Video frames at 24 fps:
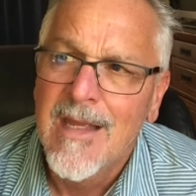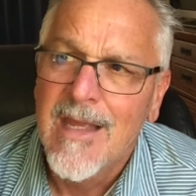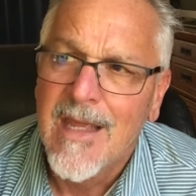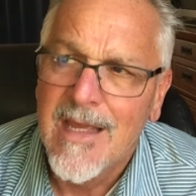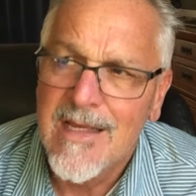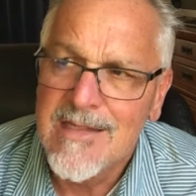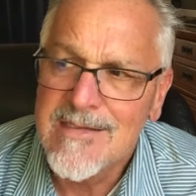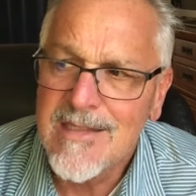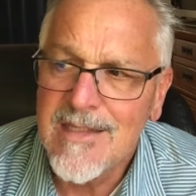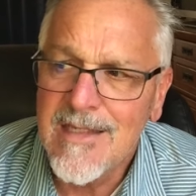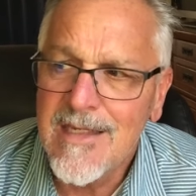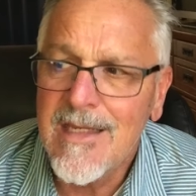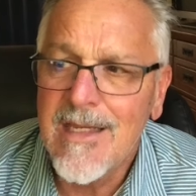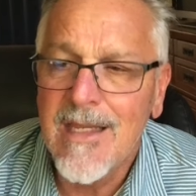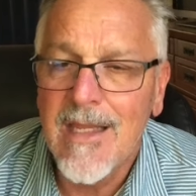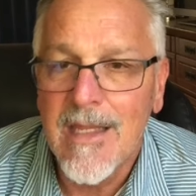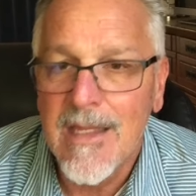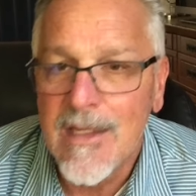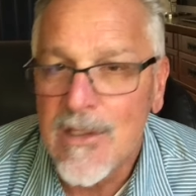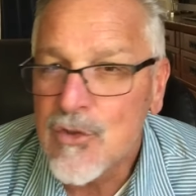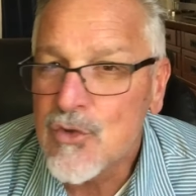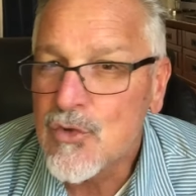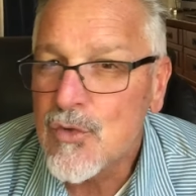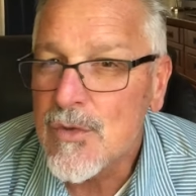Isn't it
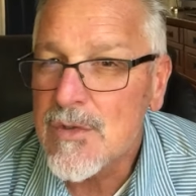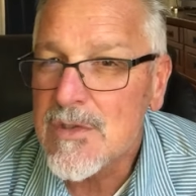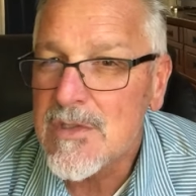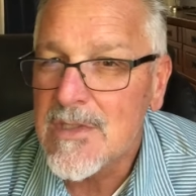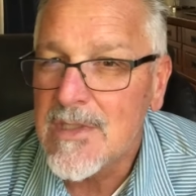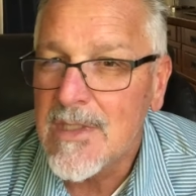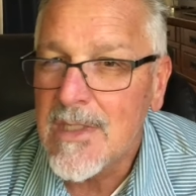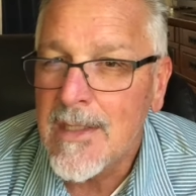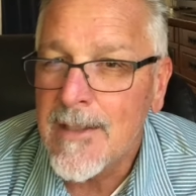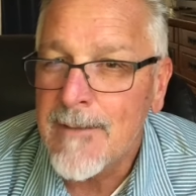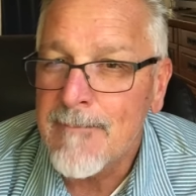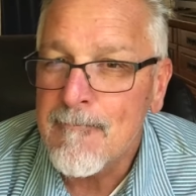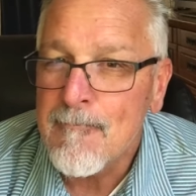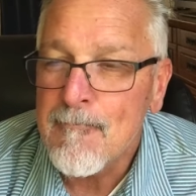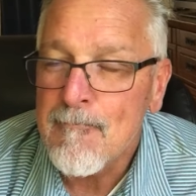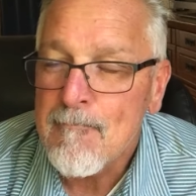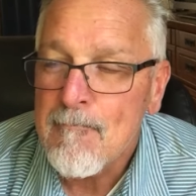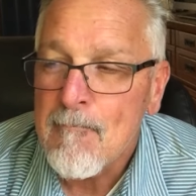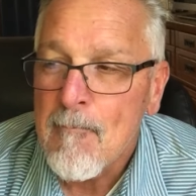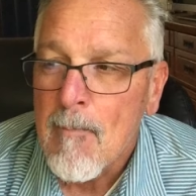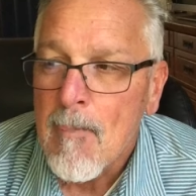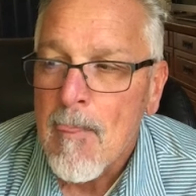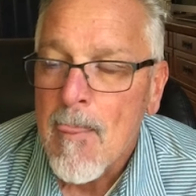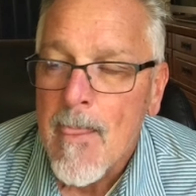interesting
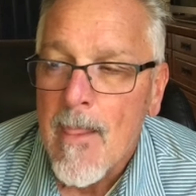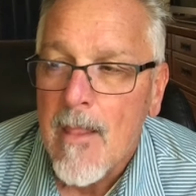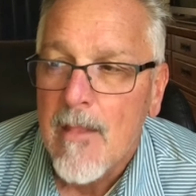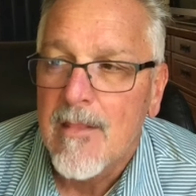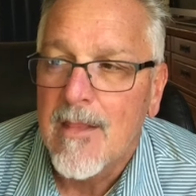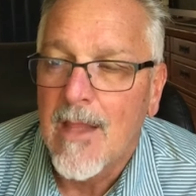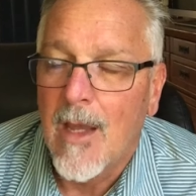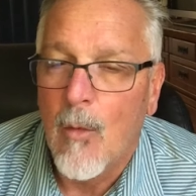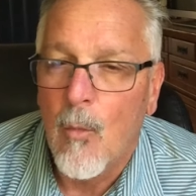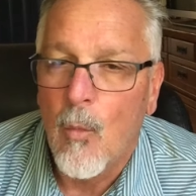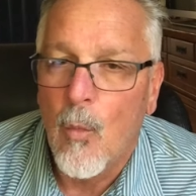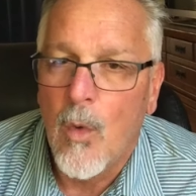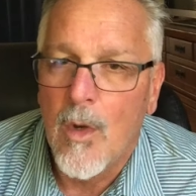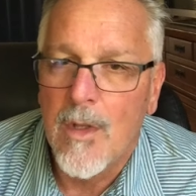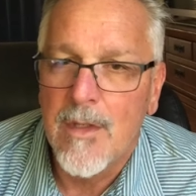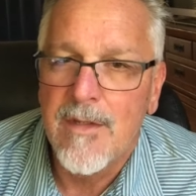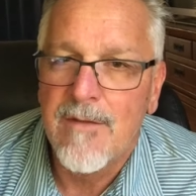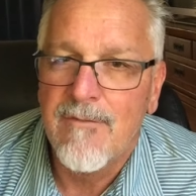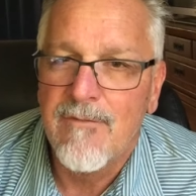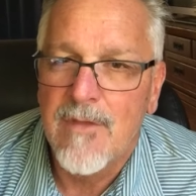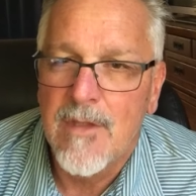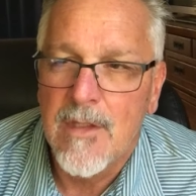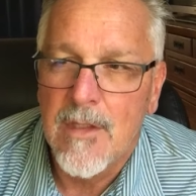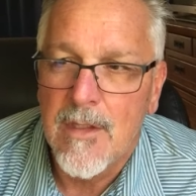that one
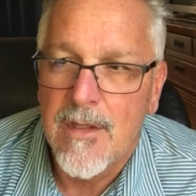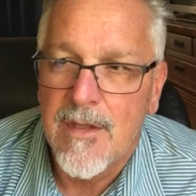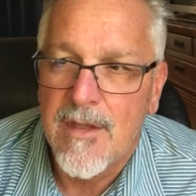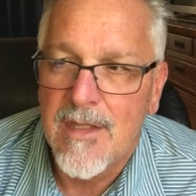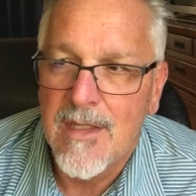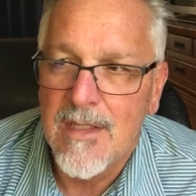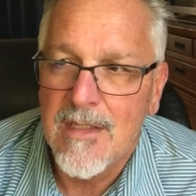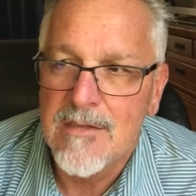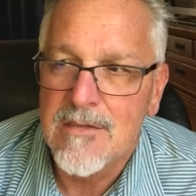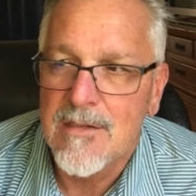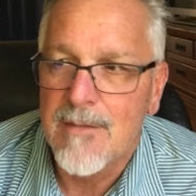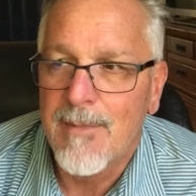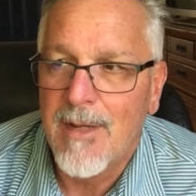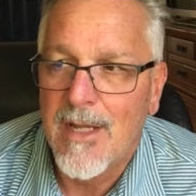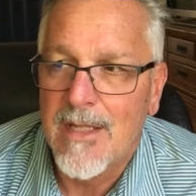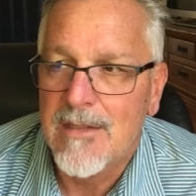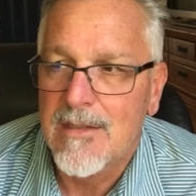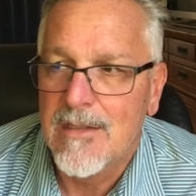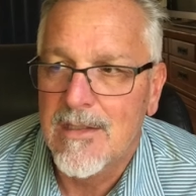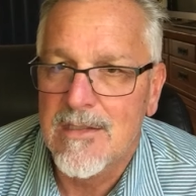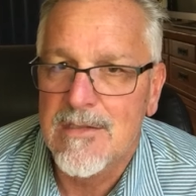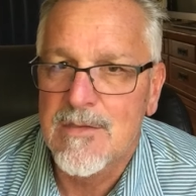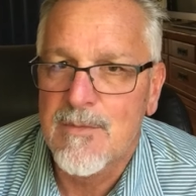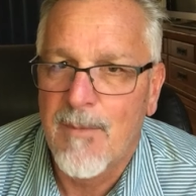of the things
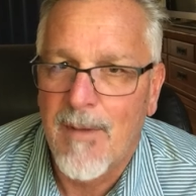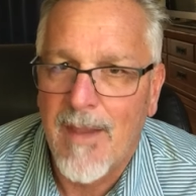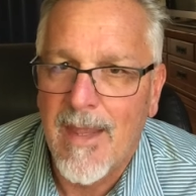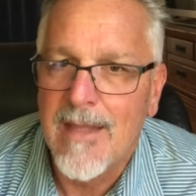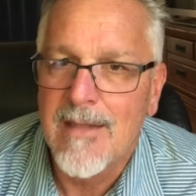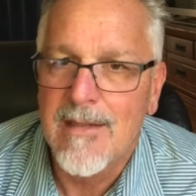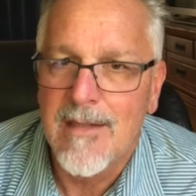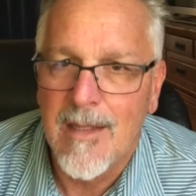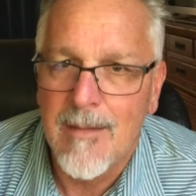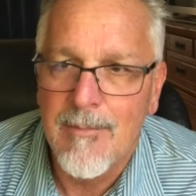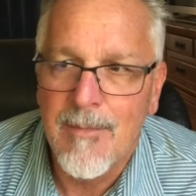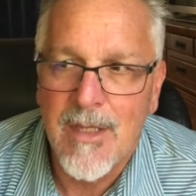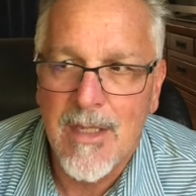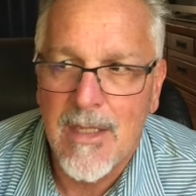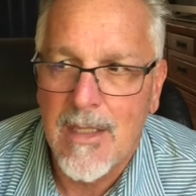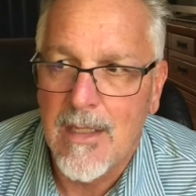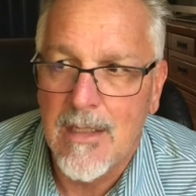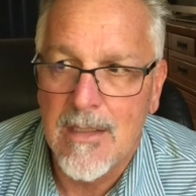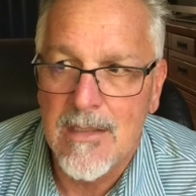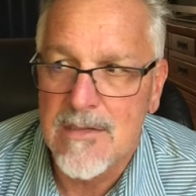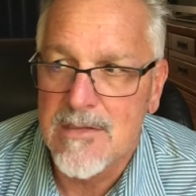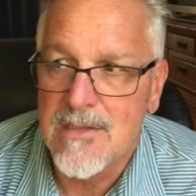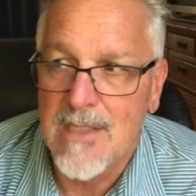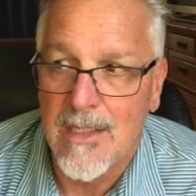about this pandemic
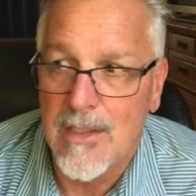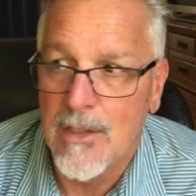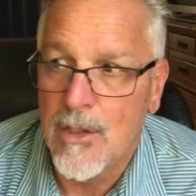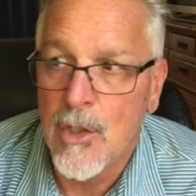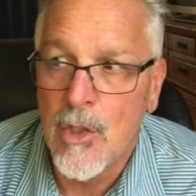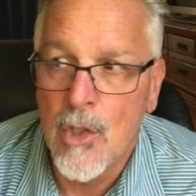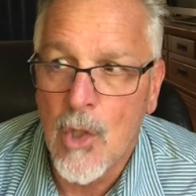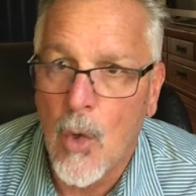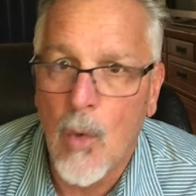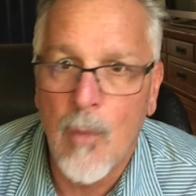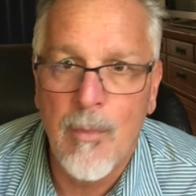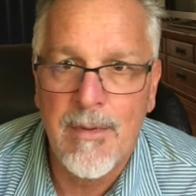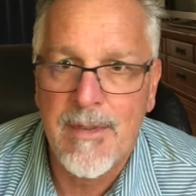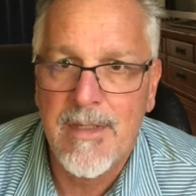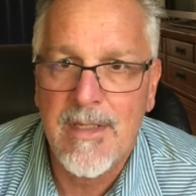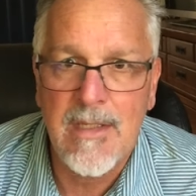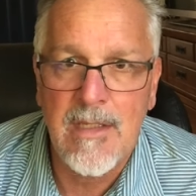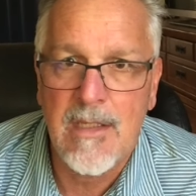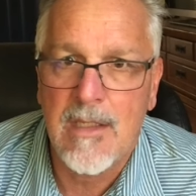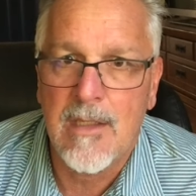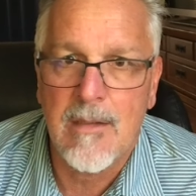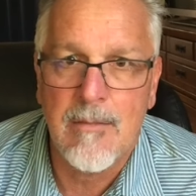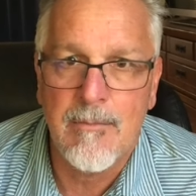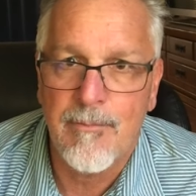is that nobody
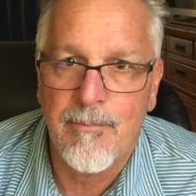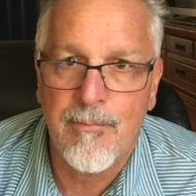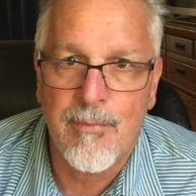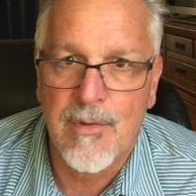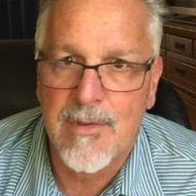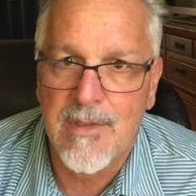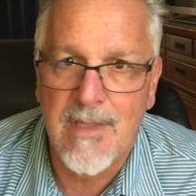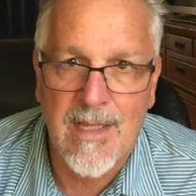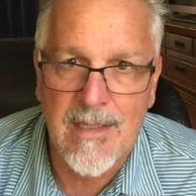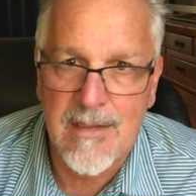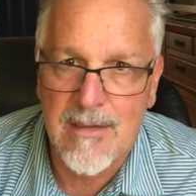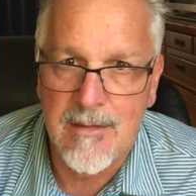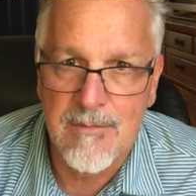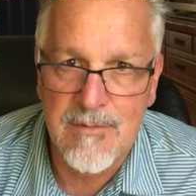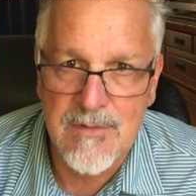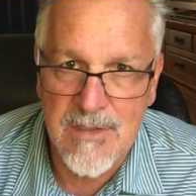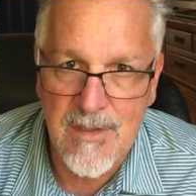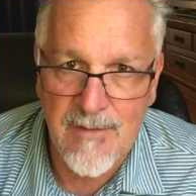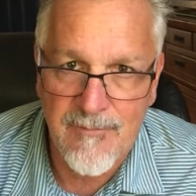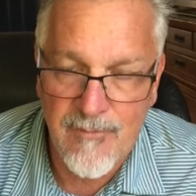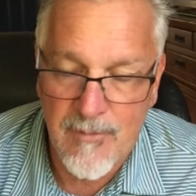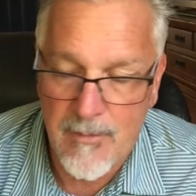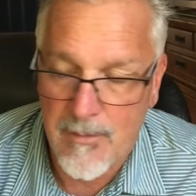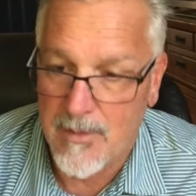can protect
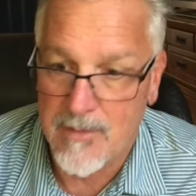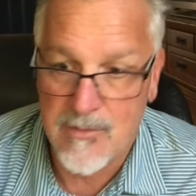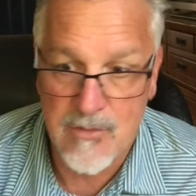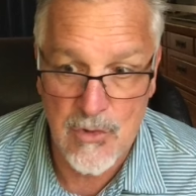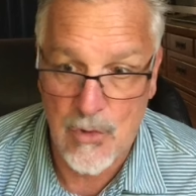themselves from it?